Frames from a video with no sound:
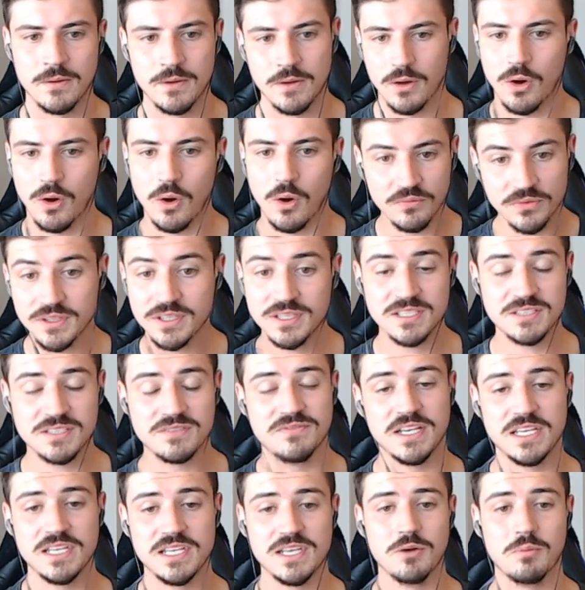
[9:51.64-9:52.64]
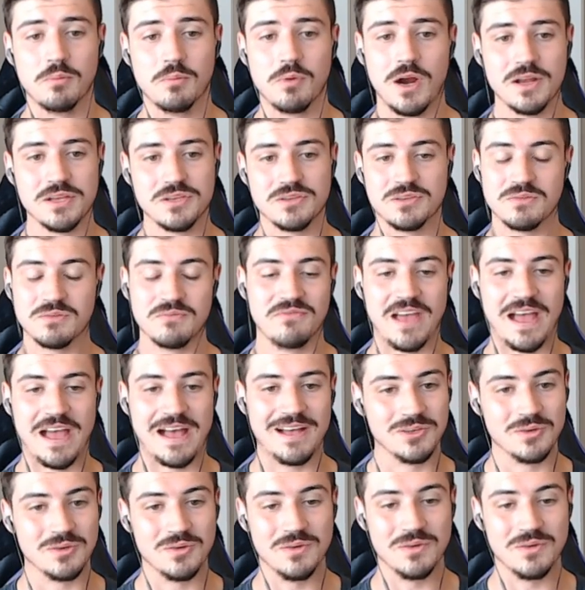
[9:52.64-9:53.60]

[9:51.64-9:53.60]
Hopefully this video brought you some value.